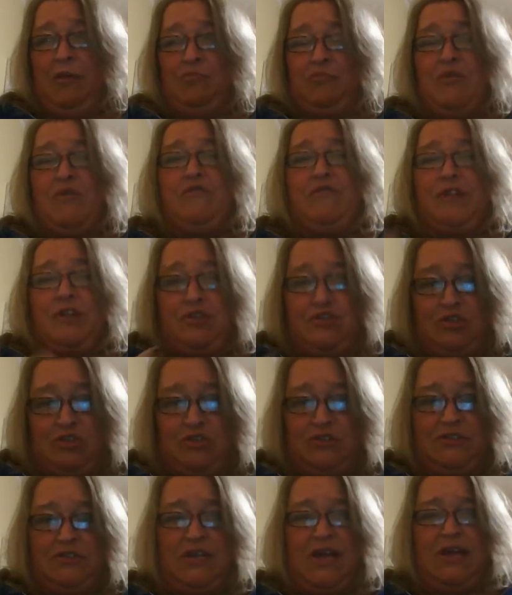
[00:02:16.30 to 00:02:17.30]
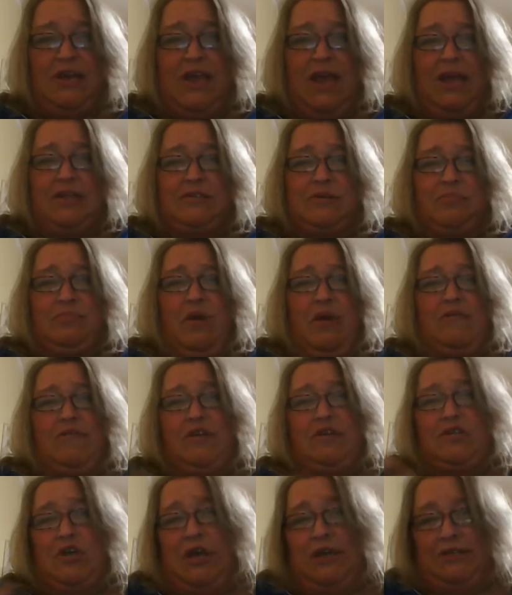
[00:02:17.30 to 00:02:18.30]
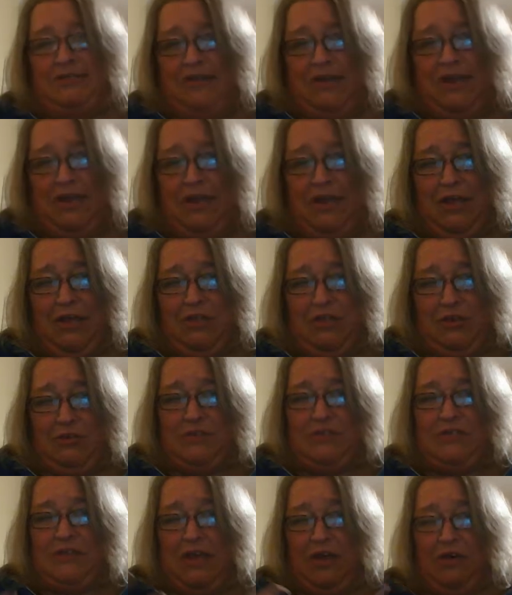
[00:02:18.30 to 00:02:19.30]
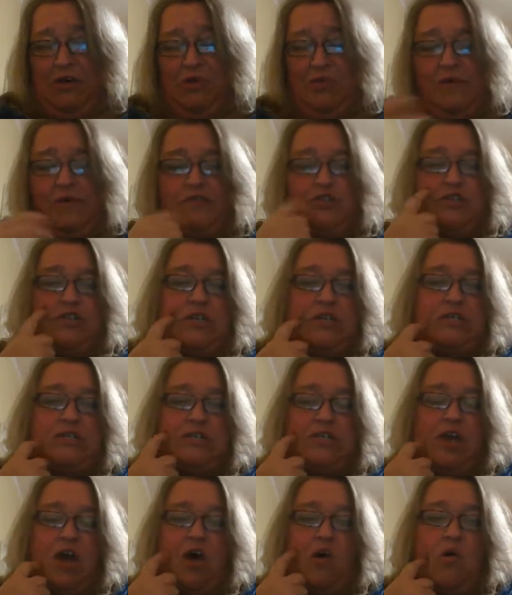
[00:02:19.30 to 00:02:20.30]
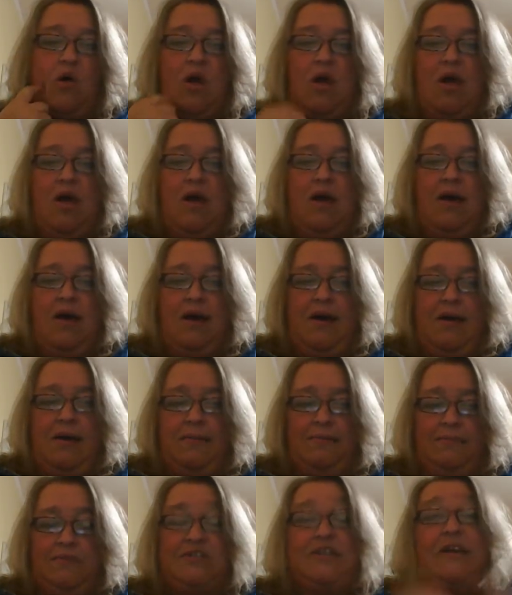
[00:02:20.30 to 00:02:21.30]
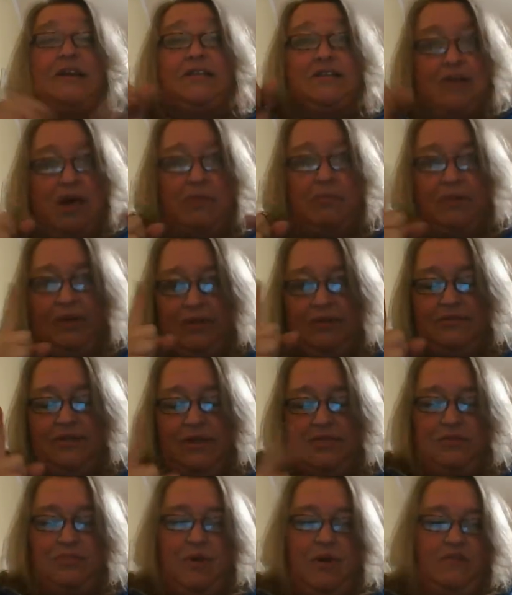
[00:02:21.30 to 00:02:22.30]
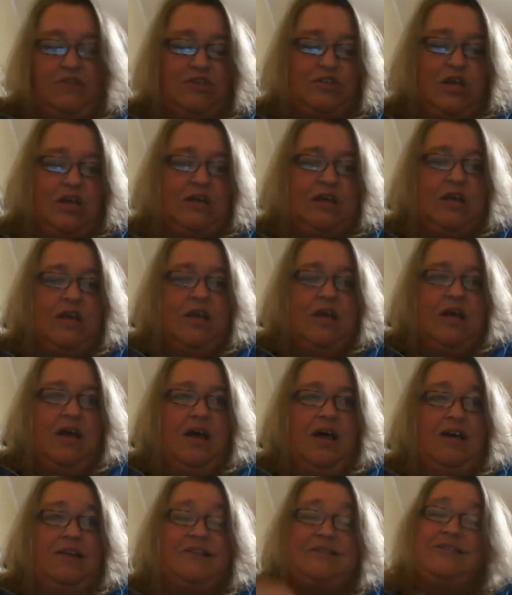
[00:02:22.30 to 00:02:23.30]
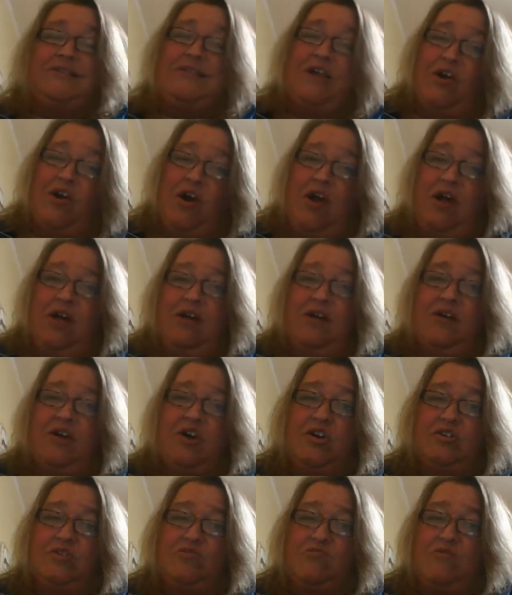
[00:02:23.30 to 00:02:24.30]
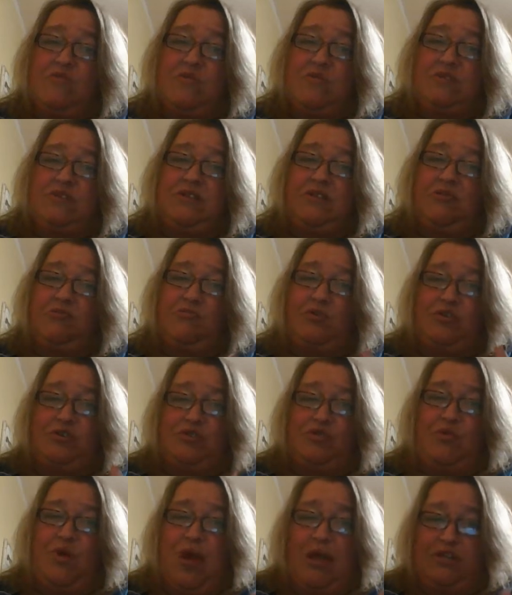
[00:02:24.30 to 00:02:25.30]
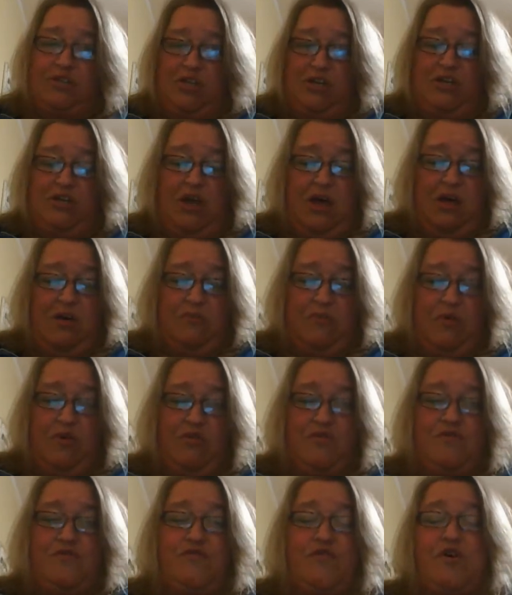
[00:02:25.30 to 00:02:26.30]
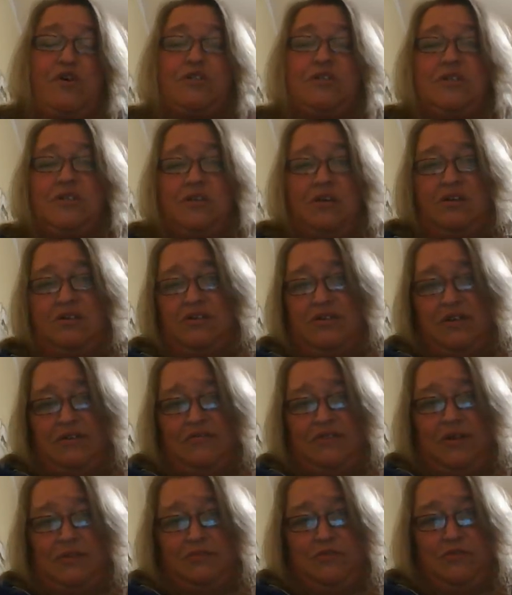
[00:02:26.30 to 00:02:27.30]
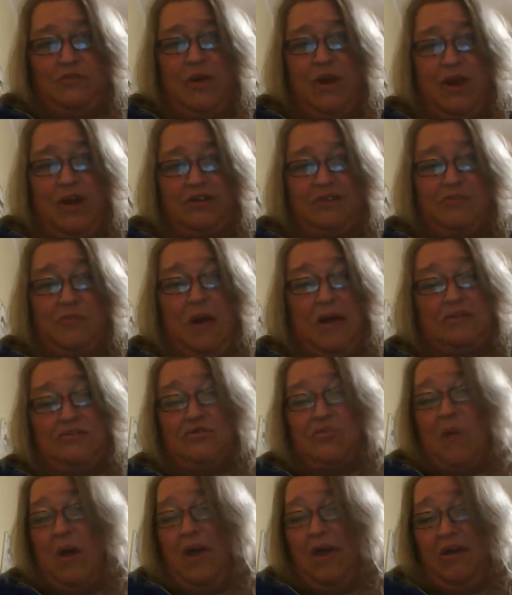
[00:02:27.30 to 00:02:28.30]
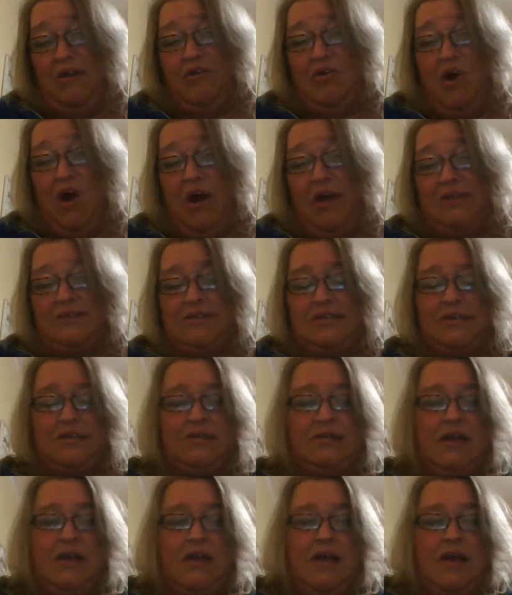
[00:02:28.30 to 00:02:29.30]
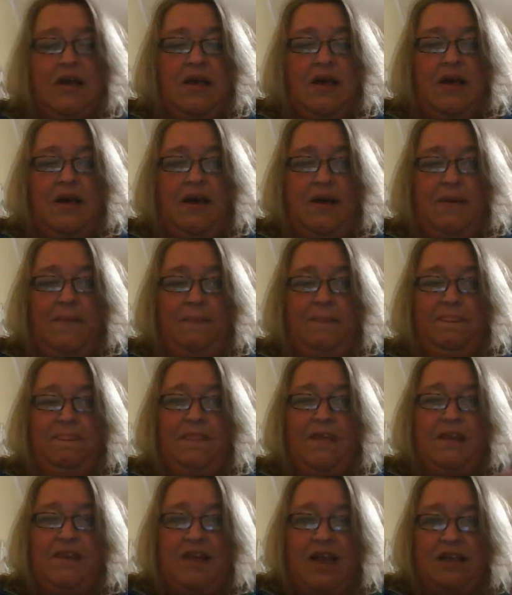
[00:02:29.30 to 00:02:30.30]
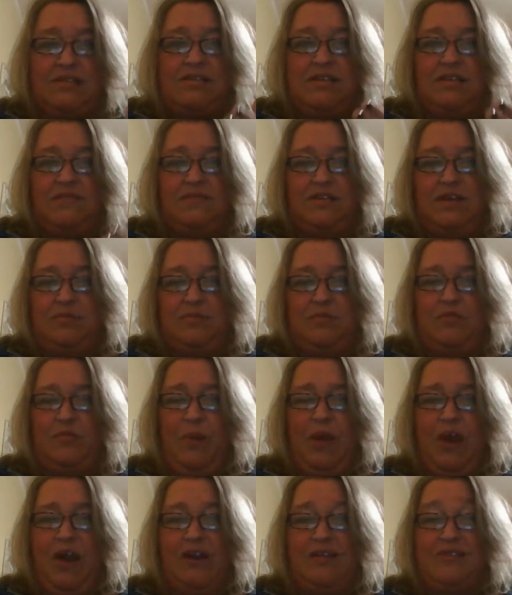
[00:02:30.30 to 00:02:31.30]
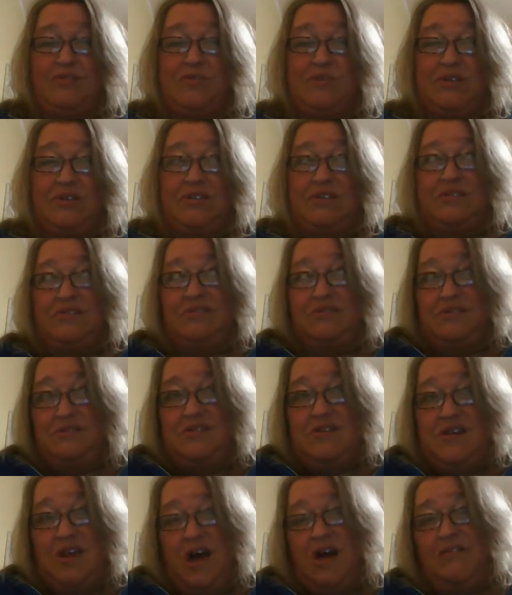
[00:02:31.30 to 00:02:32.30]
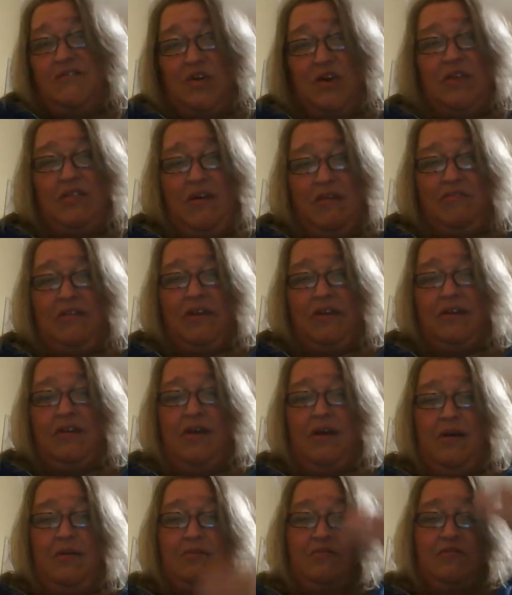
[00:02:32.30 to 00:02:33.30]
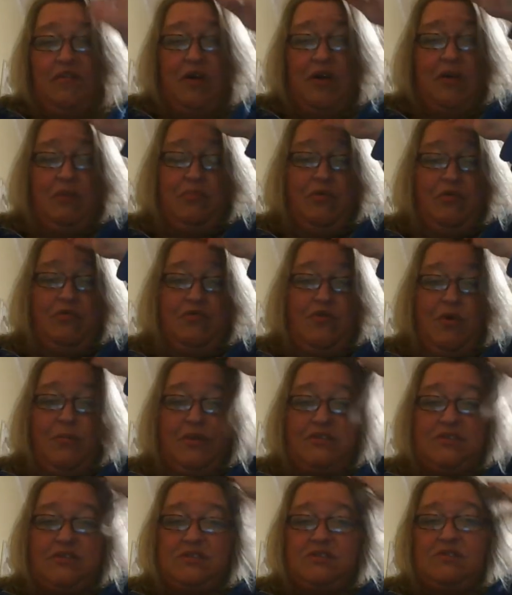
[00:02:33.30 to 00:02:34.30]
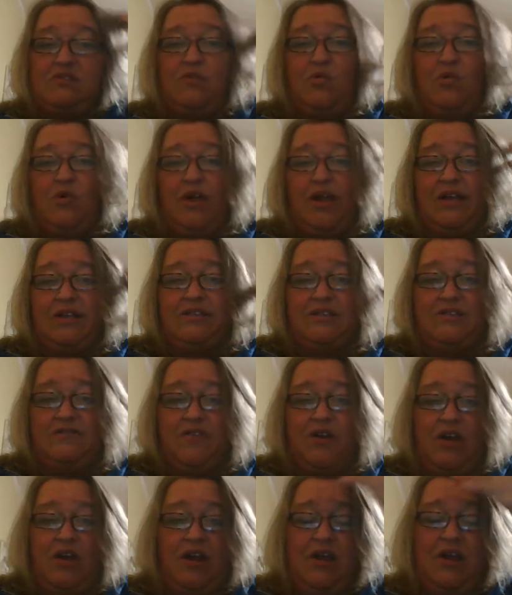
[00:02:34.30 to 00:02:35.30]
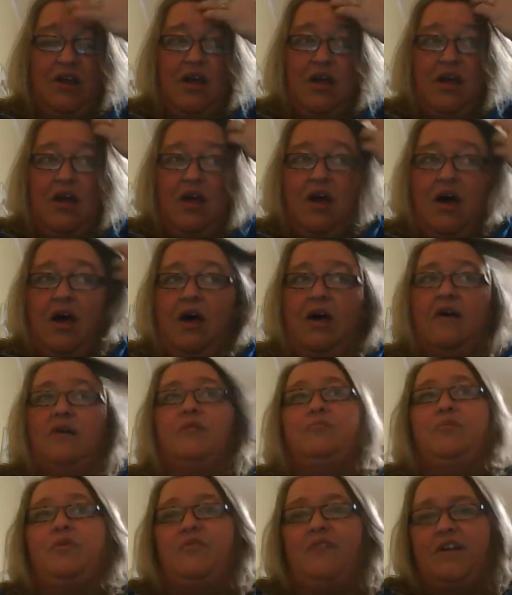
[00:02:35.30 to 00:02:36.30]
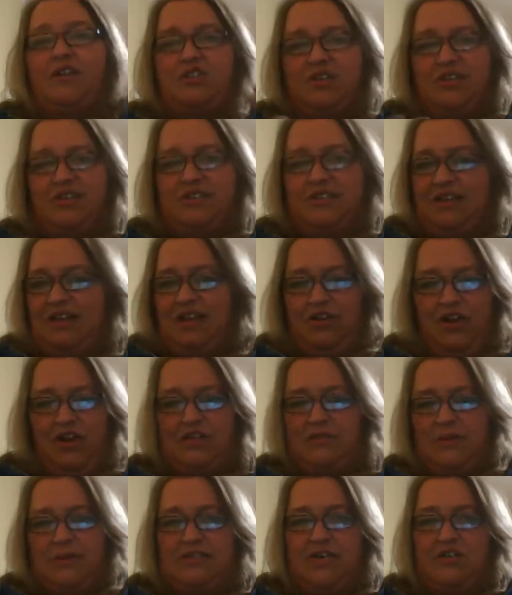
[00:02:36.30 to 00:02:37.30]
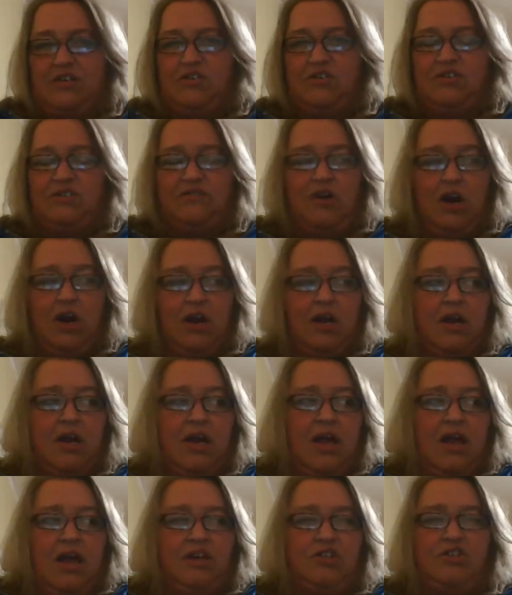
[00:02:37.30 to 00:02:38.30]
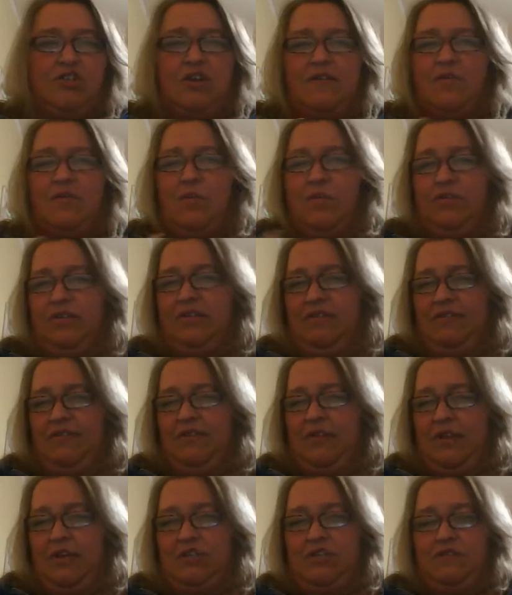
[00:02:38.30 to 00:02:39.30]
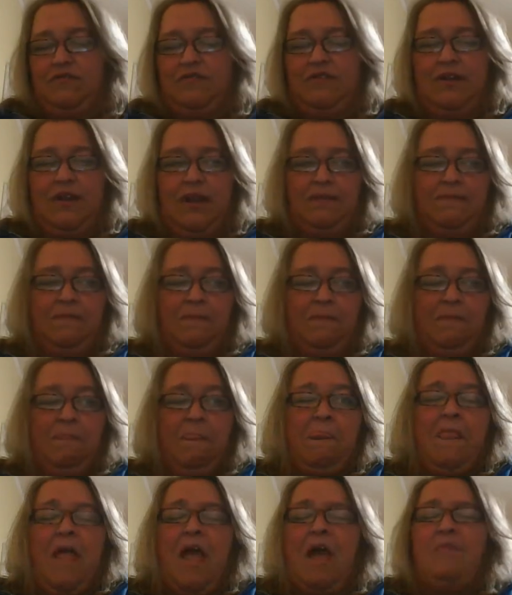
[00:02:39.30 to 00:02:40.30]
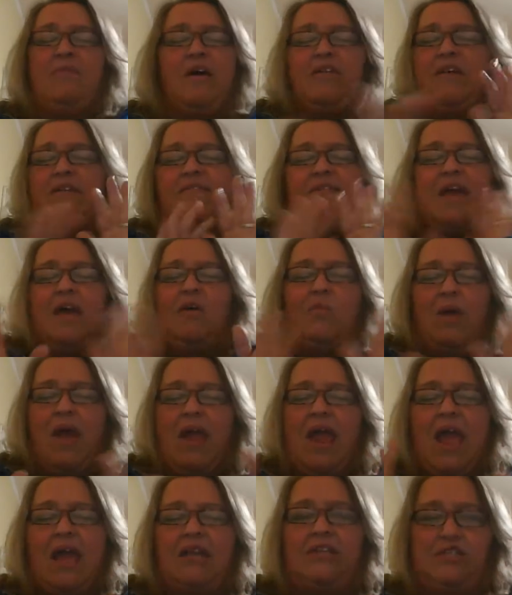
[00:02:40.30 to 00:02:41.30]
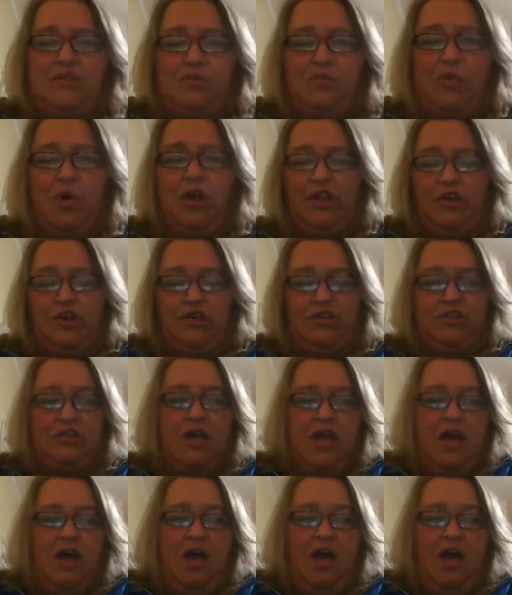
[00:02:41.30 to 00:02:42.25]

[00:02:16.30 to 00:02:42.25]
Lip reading: privilege. Daddy has a private jet that he can use to get her wherever she needs to go. Daddy's company has a private jet. Sarah, her story was a little more tragic. Her first set of adoptive parents passed away in a car accident. The next set of adoptive parents was not very loving, very performance-oriented, very perfectionistic in their expectations of her. And she never really felt like she fit in. And without giving away any spoilers,